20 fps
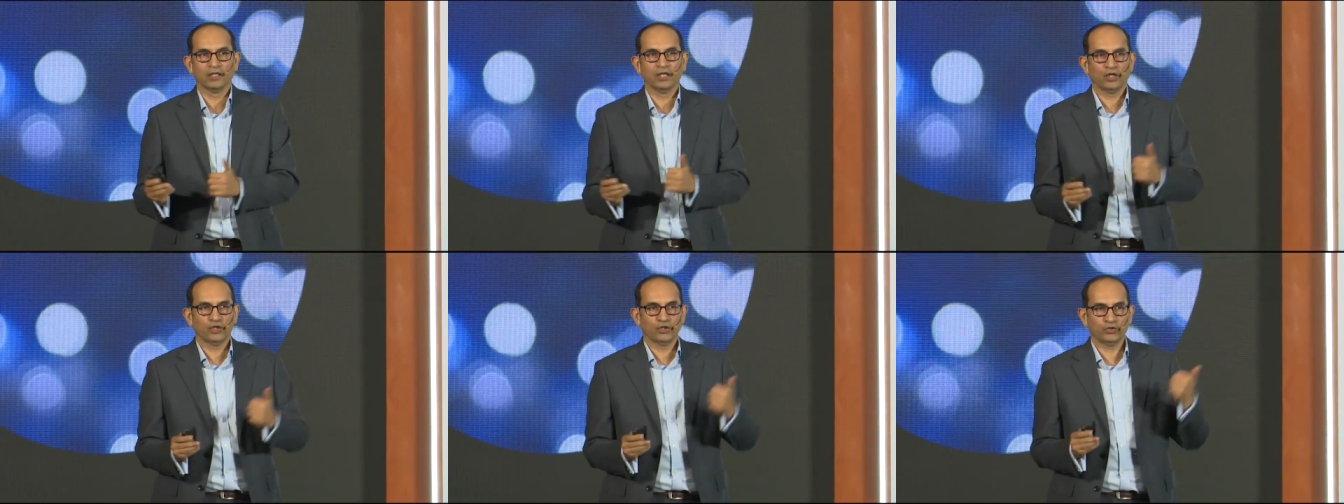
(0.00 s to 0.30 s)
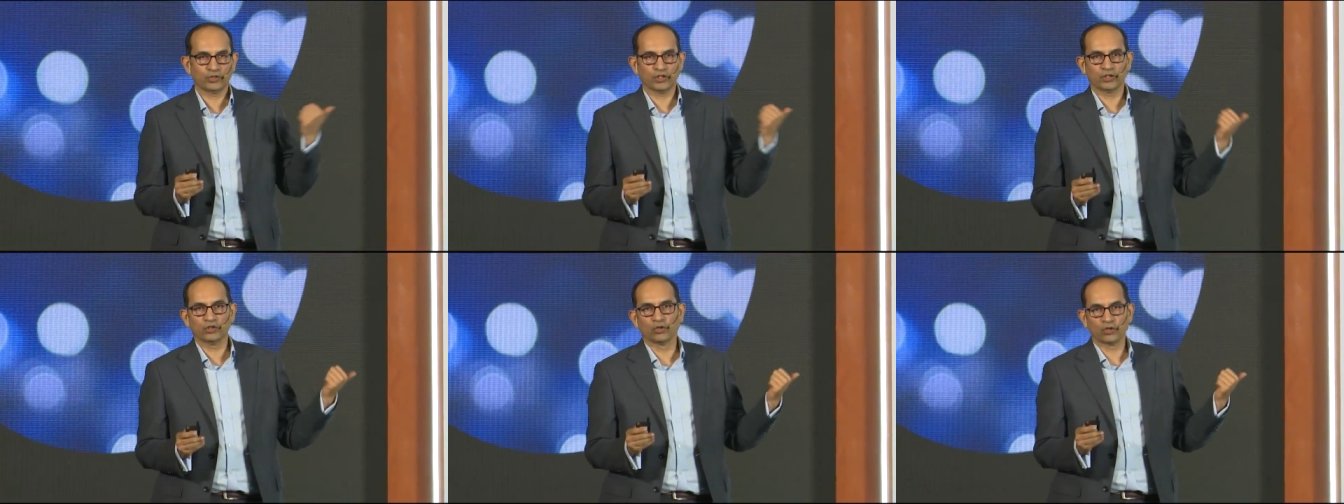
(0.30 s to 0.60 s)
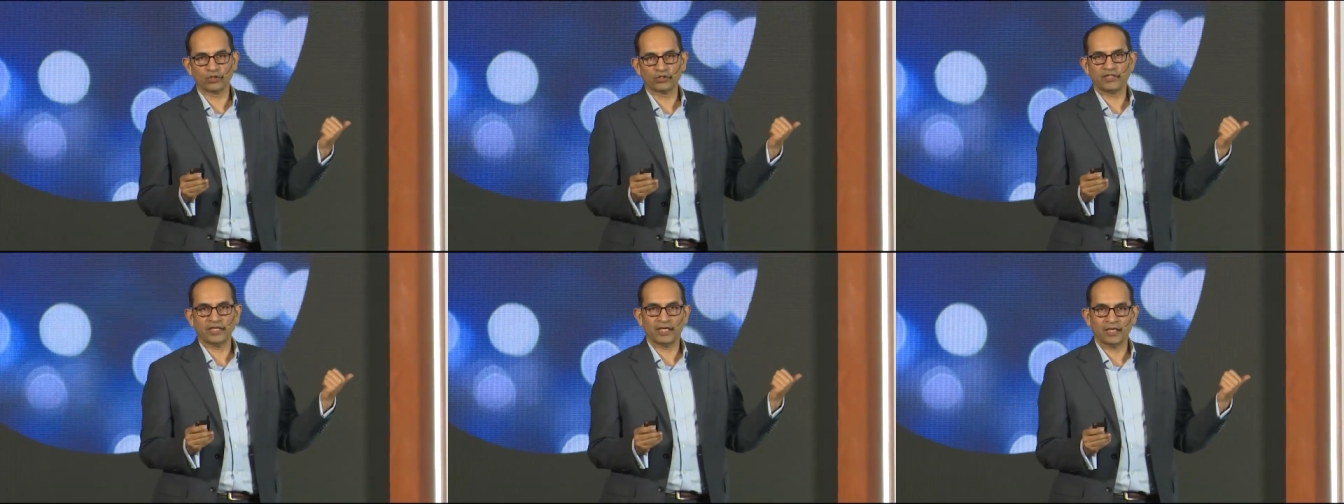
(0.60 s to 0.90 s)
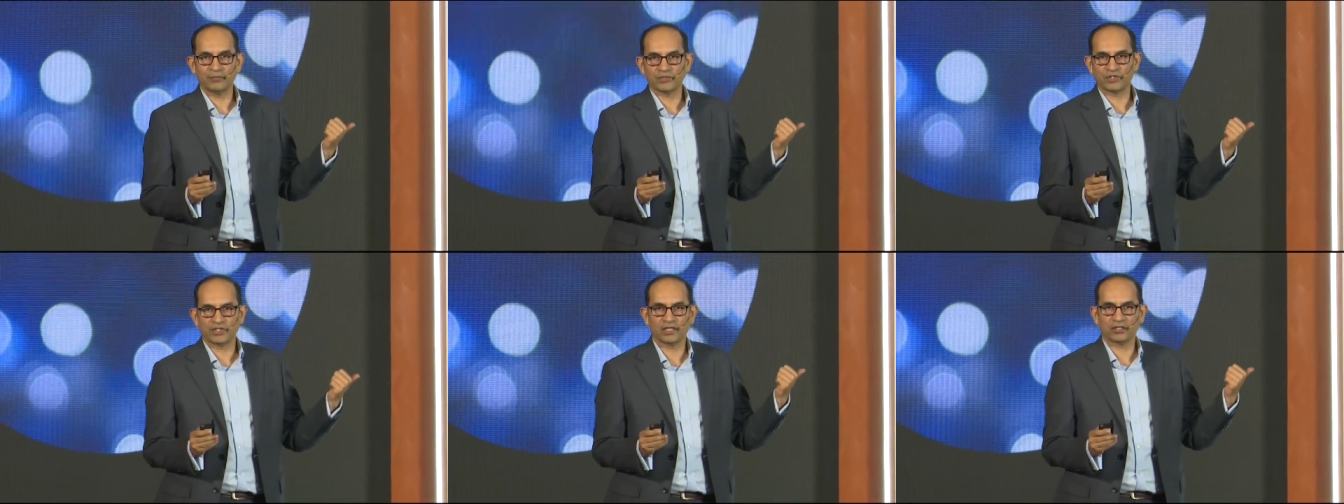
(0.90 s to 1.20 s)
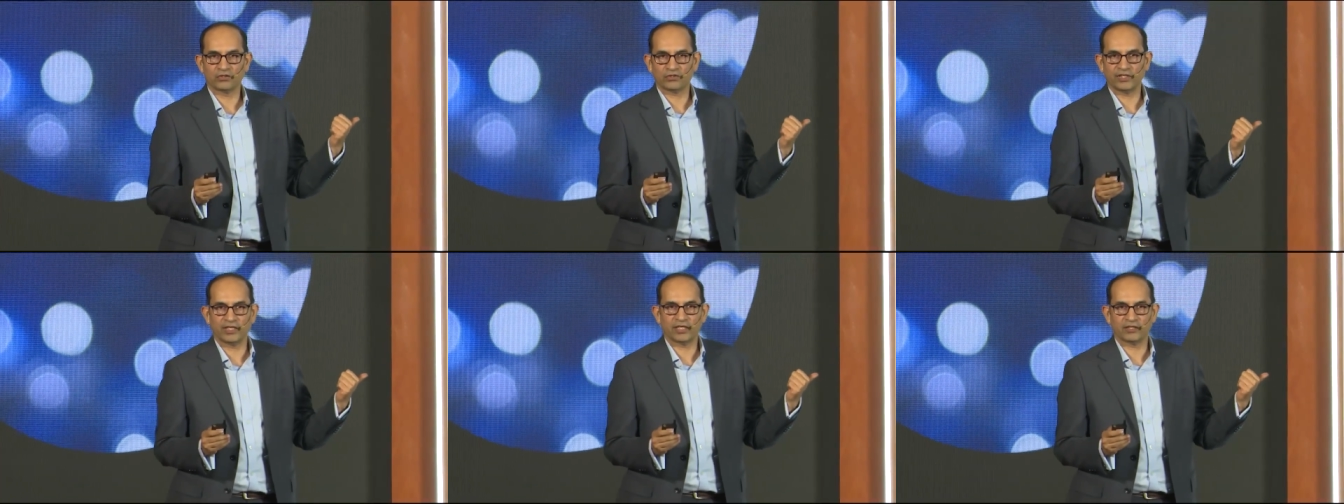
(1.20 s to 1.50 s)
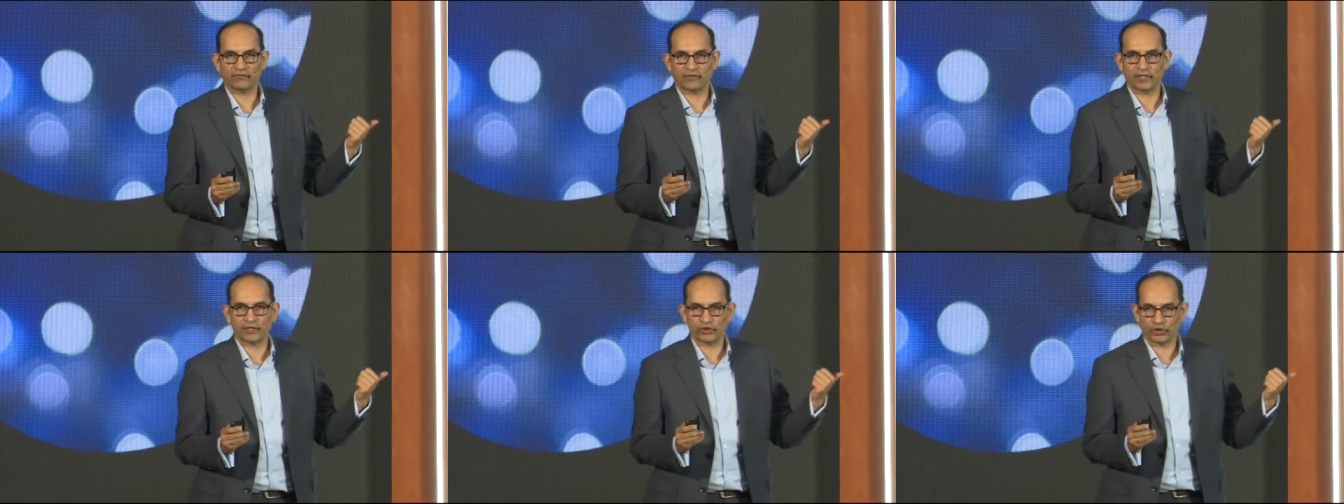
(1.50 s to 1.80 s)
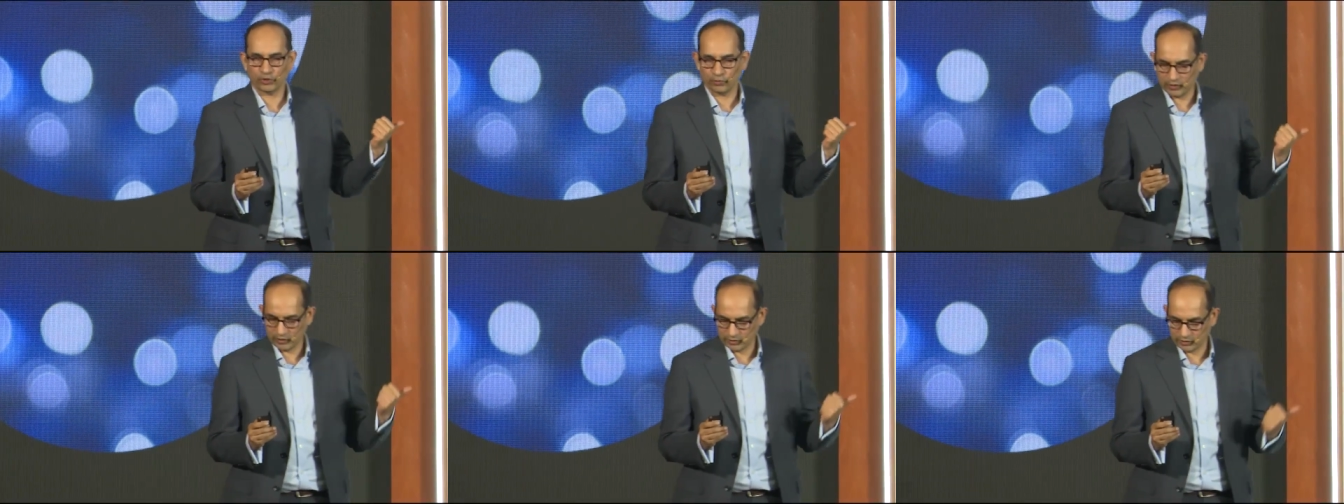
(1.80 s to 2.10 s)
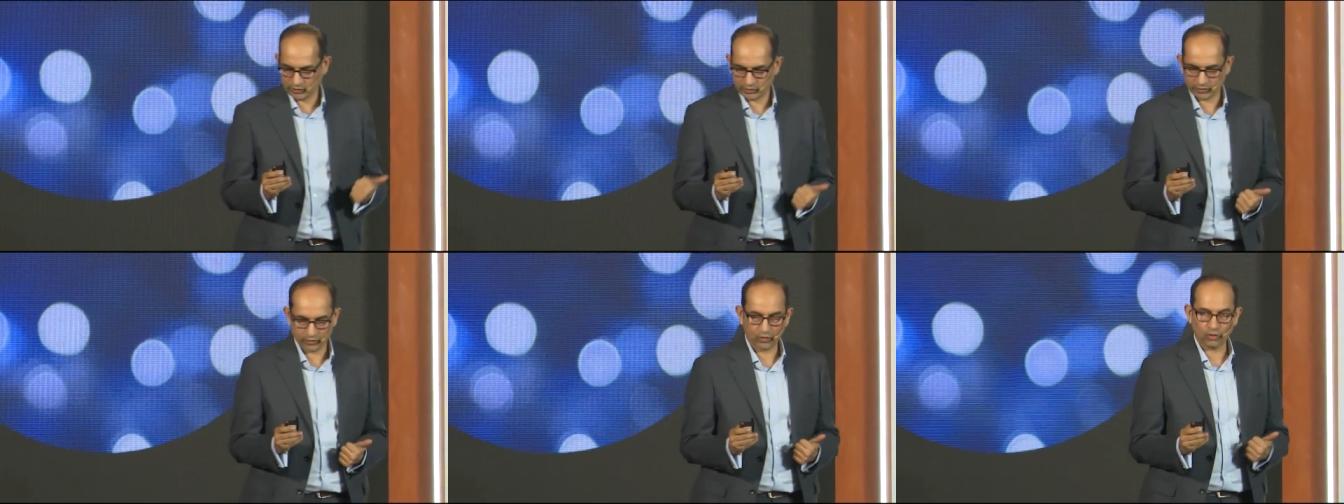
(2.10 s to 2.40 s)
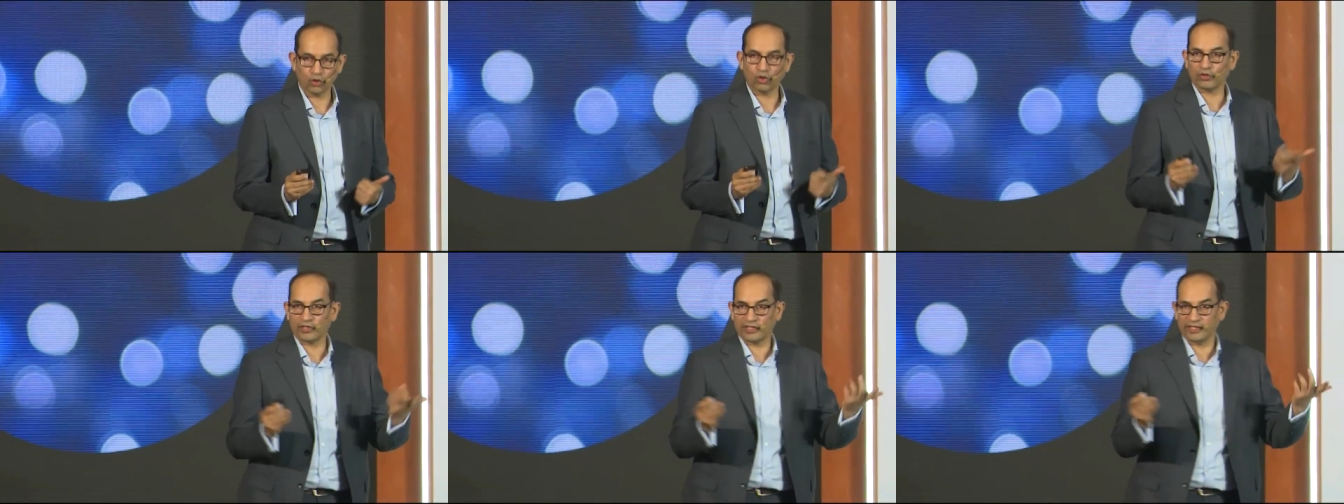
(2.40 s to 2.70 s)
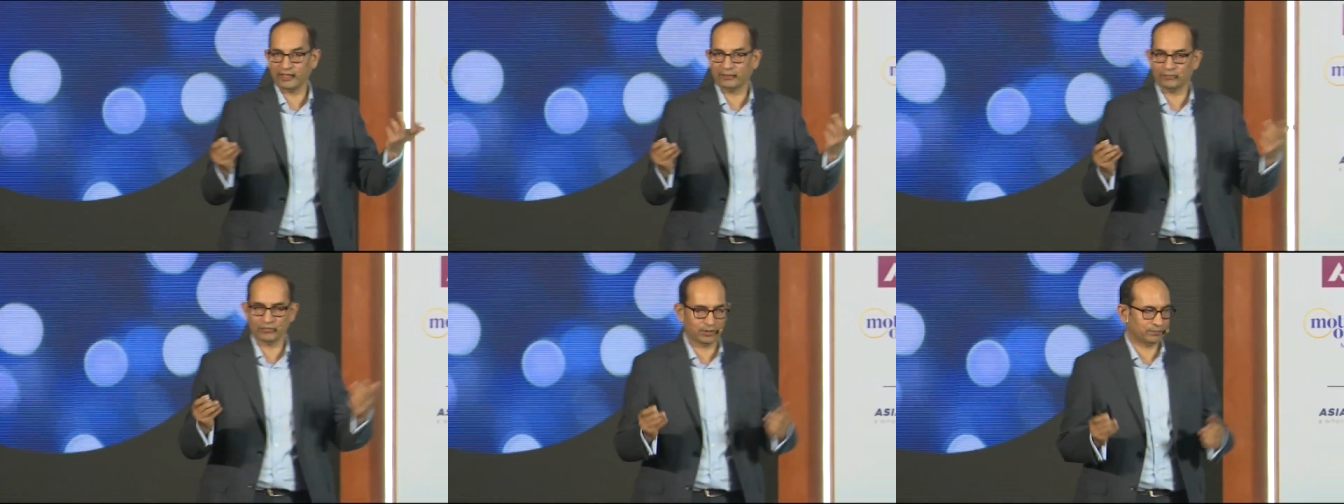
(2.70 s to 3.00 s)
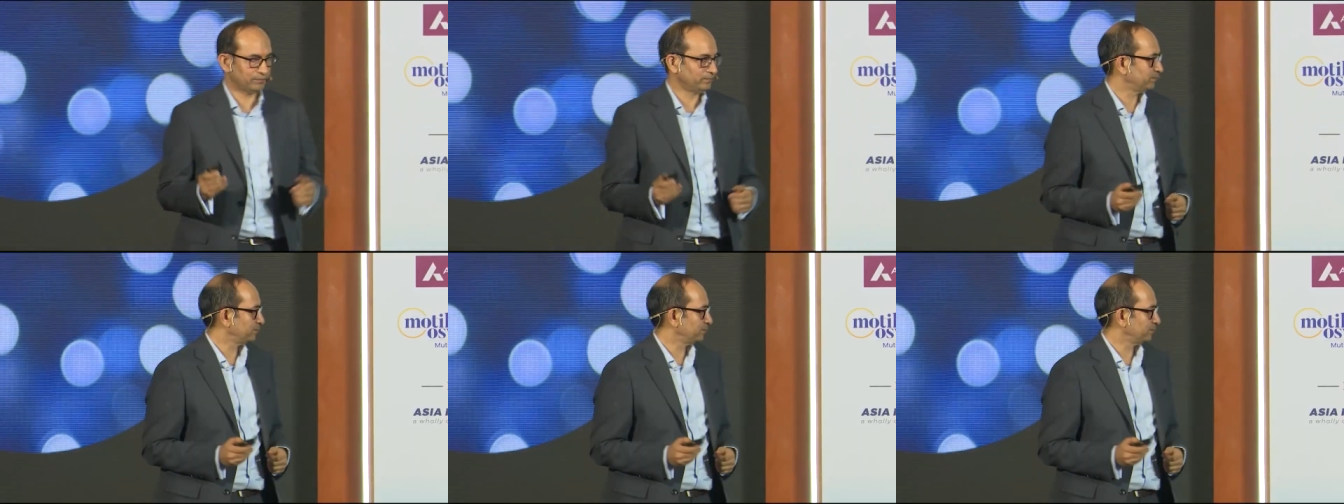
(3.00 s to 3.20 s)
you can go to the AMC and create fresh units or redeem them.